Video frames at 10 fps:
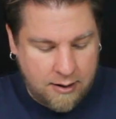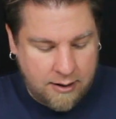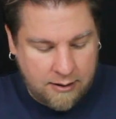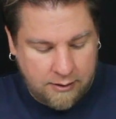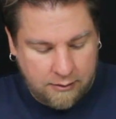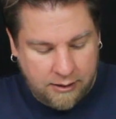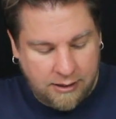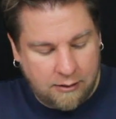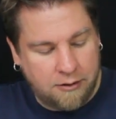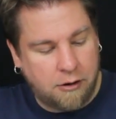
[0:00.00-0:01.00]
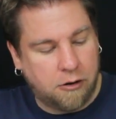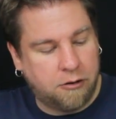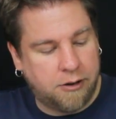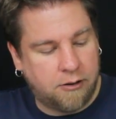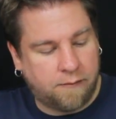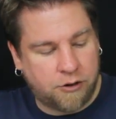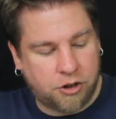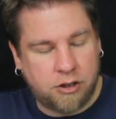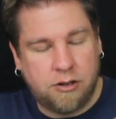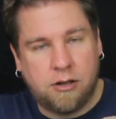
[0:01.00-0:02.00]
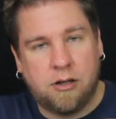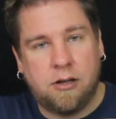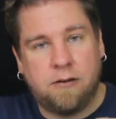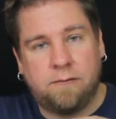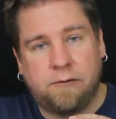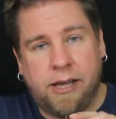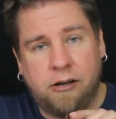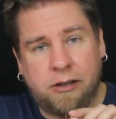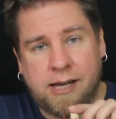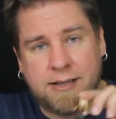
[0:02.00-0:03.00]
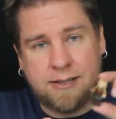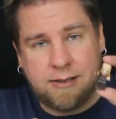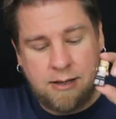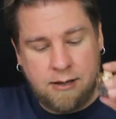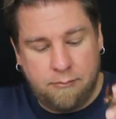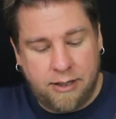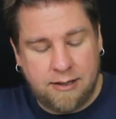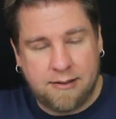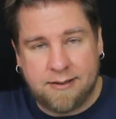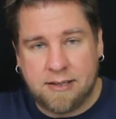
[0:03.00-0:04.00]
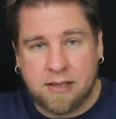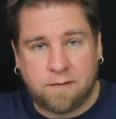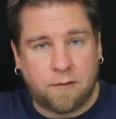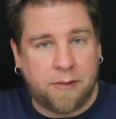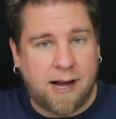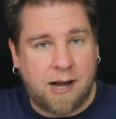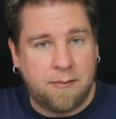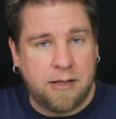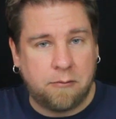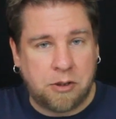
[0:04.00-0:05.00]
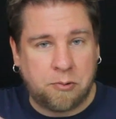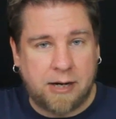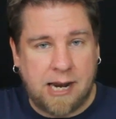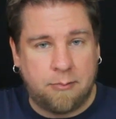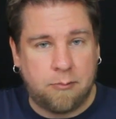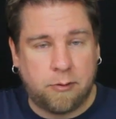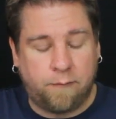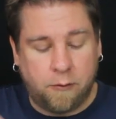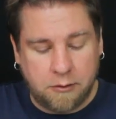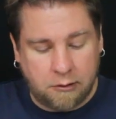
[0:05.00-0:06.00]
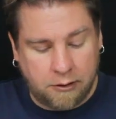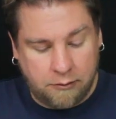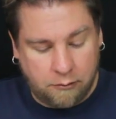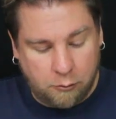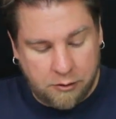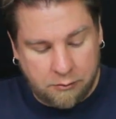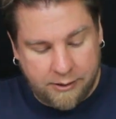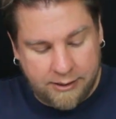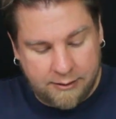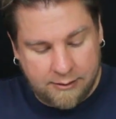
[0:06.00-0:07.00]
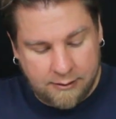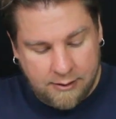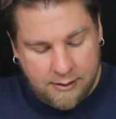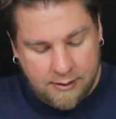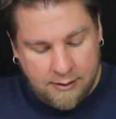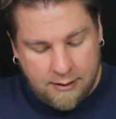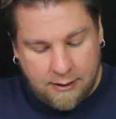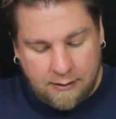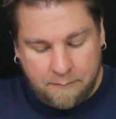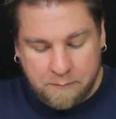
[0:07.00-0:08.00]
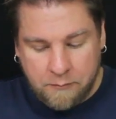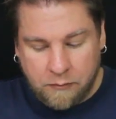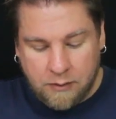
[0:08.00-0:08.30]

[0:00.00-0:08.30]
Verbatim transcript: Uh, you get an earlier version of Legolas because this is from The Hobbit, which would have happened before The Lord of the Rings. Um,